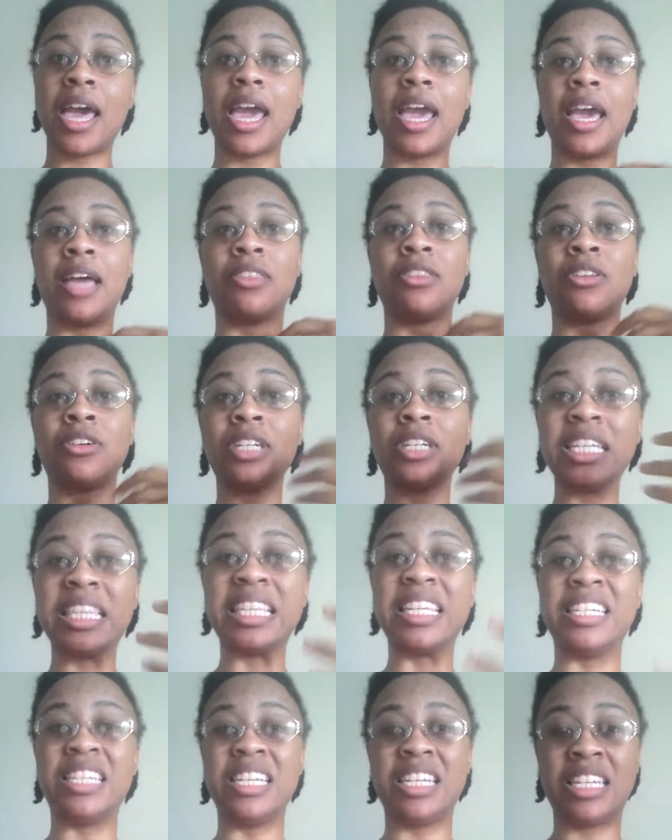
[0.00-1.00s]
and learning
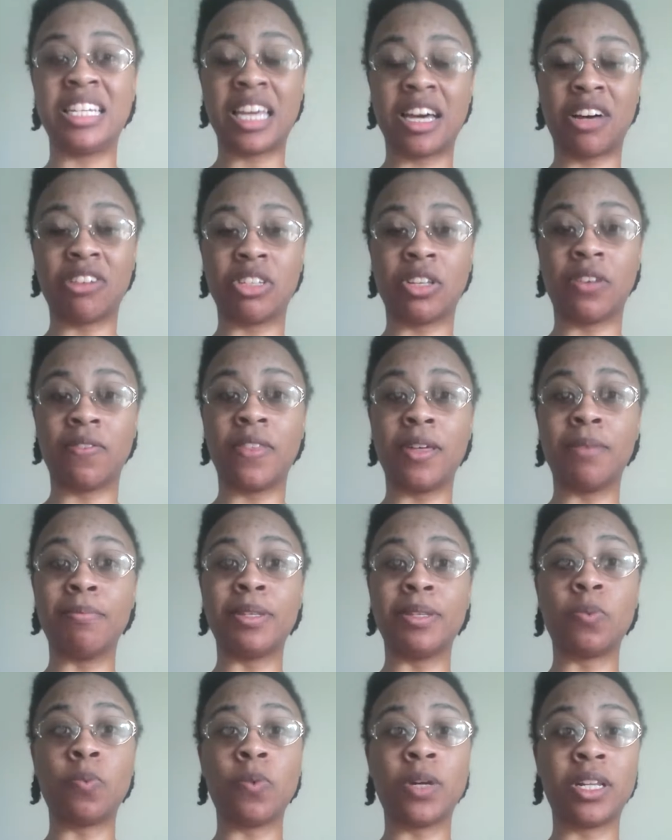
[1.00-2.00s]
the details of them
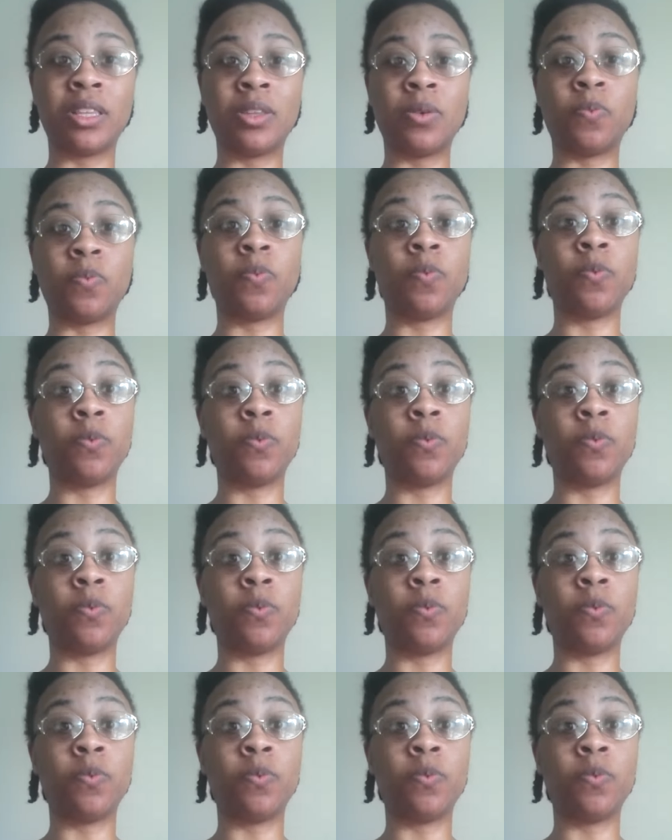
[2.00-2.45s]
is one of the